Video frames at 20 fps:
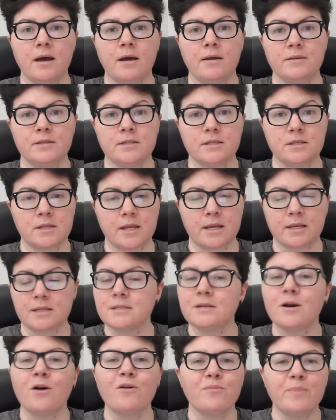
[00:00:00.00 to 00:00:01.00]
this is like
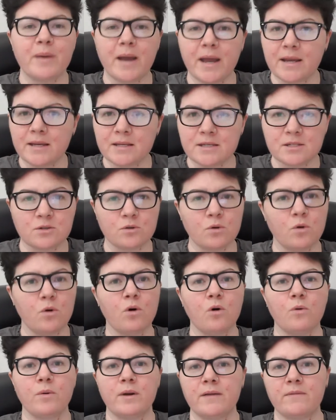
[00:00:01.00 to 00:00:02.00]
self-paced
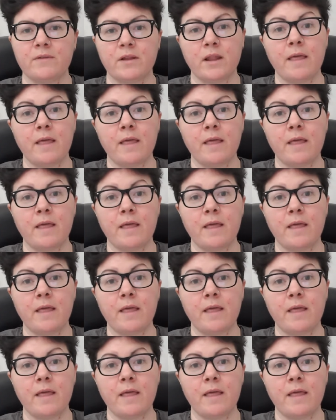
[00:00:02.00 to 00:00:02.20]
or whatever.